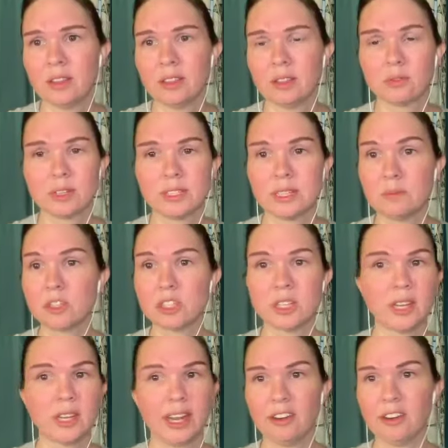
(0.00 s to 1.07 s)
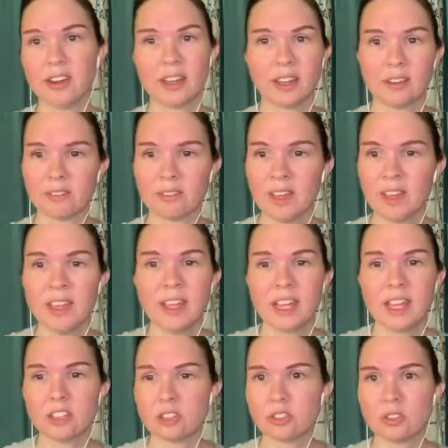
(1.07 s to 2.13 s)
the redemption narrative
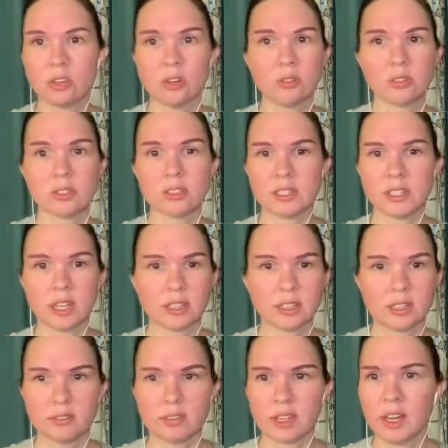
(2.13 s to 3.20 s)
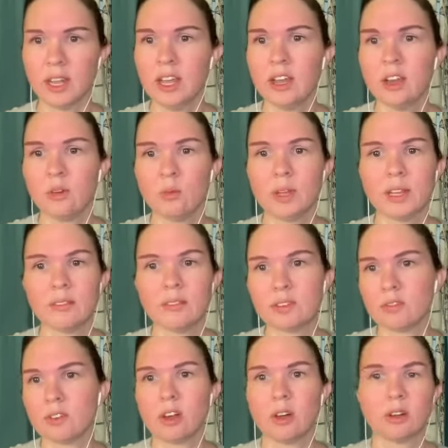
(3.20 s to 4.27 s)
is so seductive, and we love
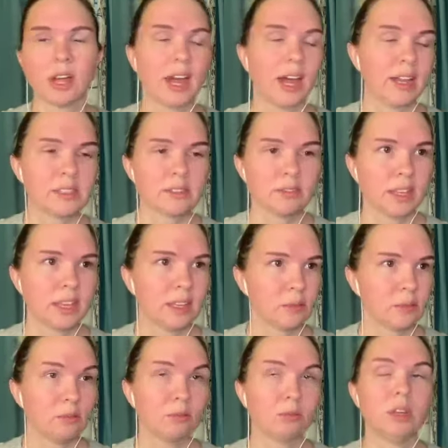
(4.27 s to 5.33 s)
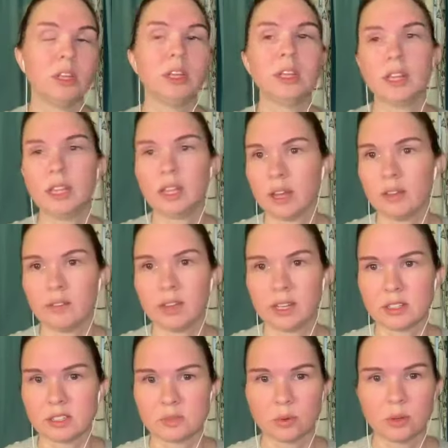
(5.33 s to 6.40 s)
it for all kinds of things. We really love it
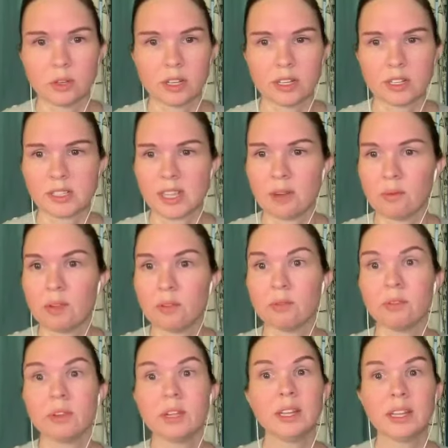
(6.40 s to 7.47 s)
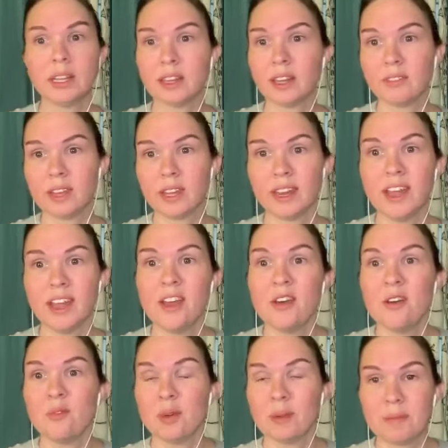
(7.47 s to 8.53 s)
in sports, and we really love it
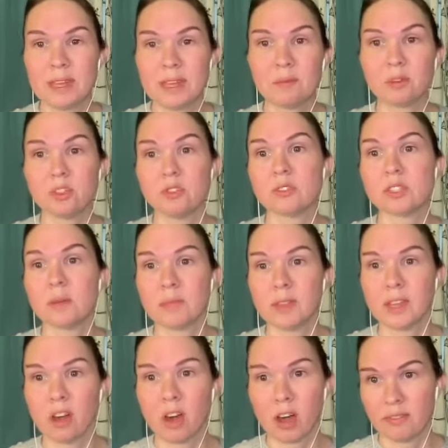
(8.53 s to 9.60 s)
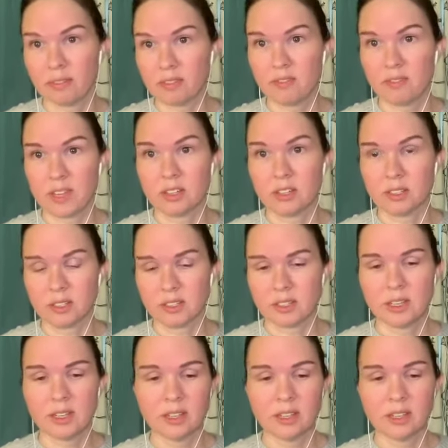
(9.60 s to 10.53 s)
when people do something off the field,